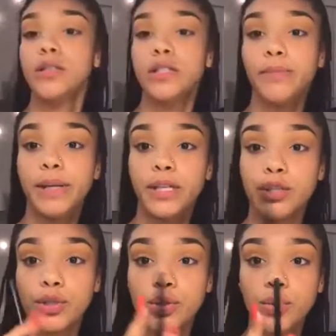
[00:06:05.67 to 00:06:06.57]
Dipping
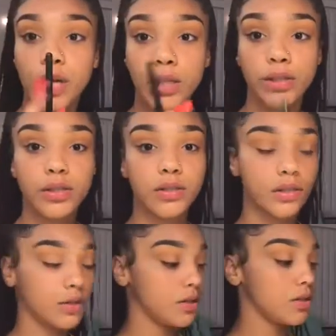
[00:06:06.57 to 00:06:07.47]
into two colors,
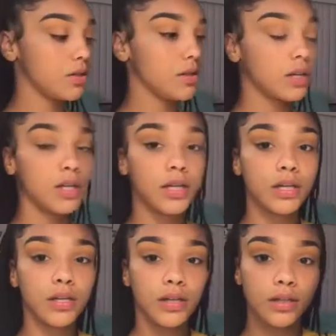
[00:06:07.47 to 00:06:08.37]

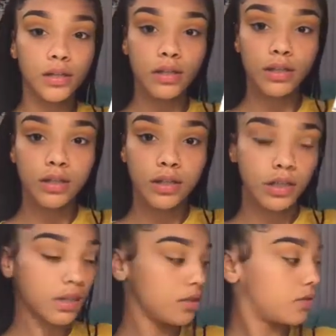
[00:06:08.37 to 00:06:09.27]
and
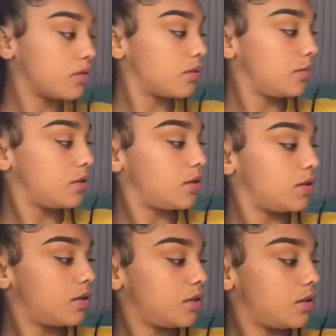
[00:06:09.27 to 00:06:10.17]
it is going to
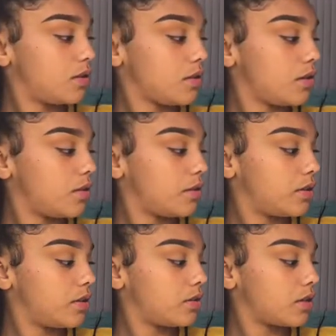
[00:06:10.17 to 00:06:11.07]
be this color
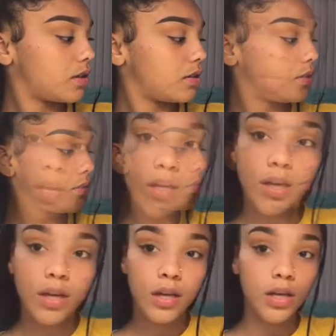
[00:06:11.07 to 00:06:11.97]
and this color,
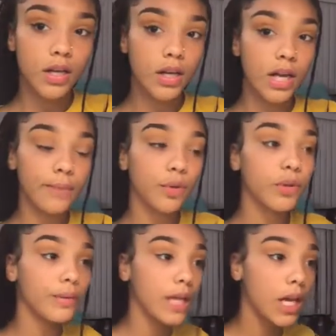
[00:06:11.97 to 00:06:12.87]
and I'm going
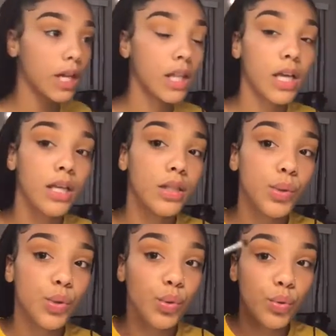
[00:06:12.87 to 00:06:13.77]
to be adding that
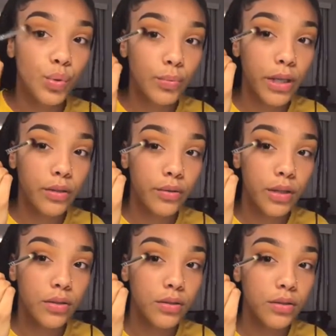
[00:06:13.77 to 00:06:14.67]
into my
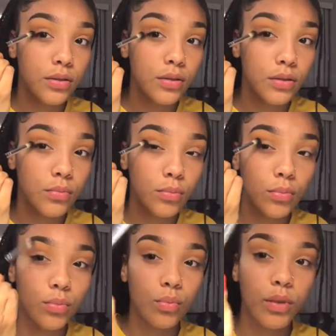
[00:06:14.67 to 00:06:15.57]
crease
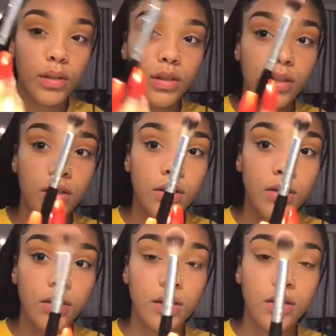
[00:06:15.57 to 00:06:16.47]
with
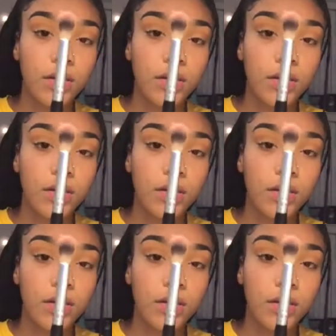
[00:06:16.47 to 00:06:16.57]
this.